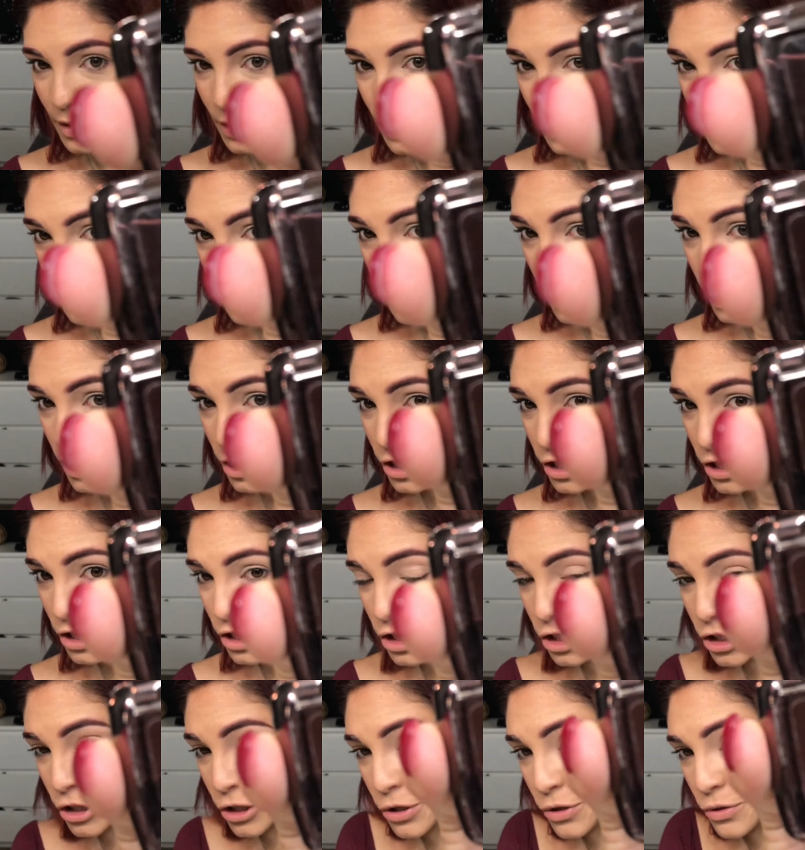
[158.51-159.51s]
So I
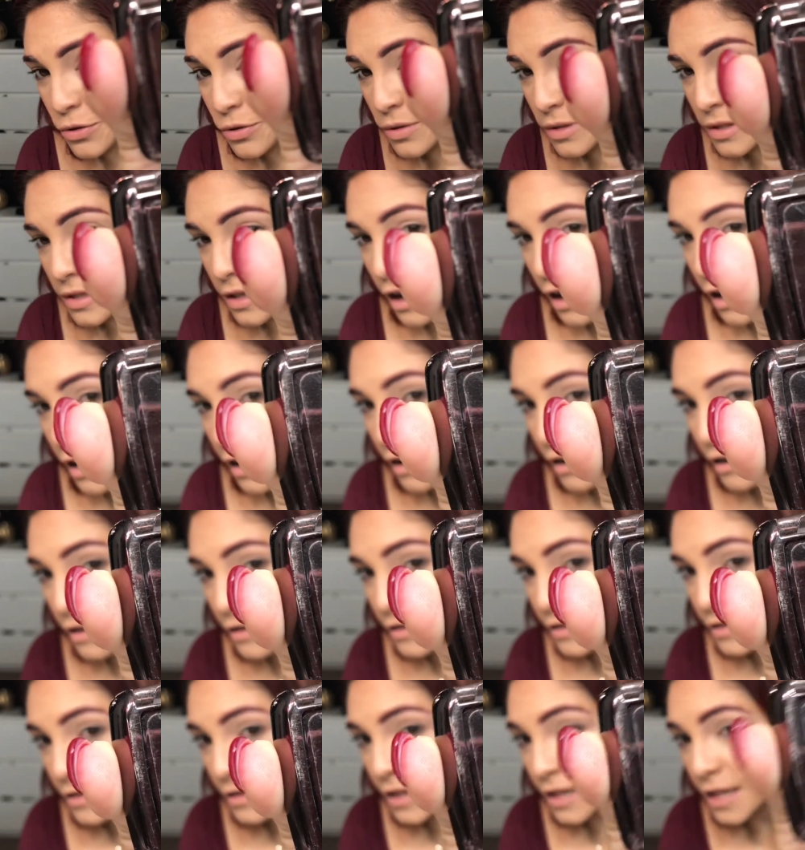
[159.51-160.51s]
just use
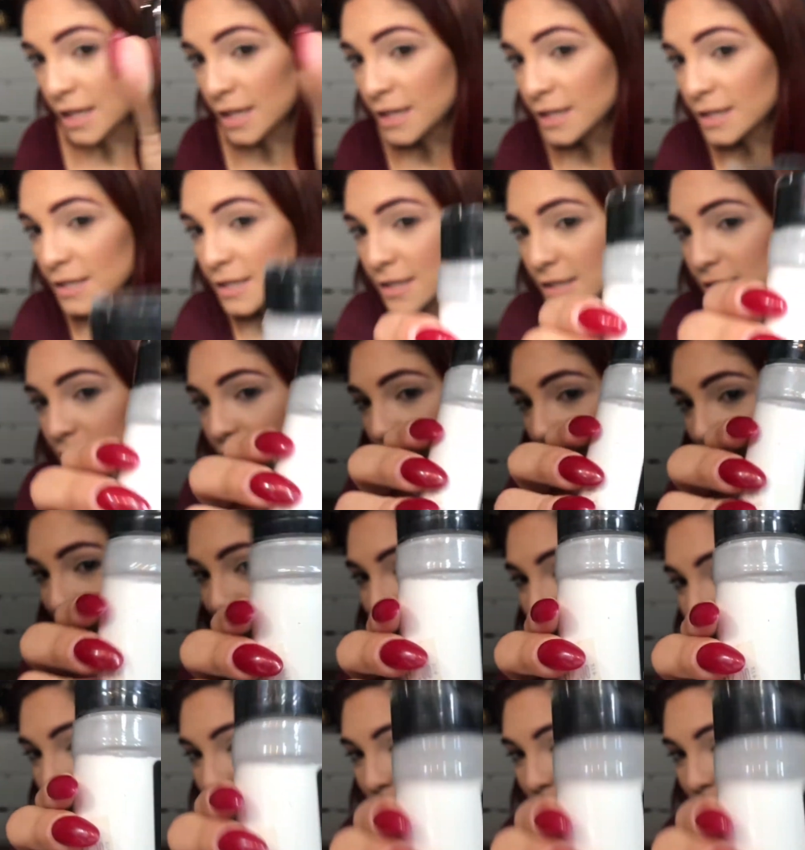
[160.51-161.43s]
this and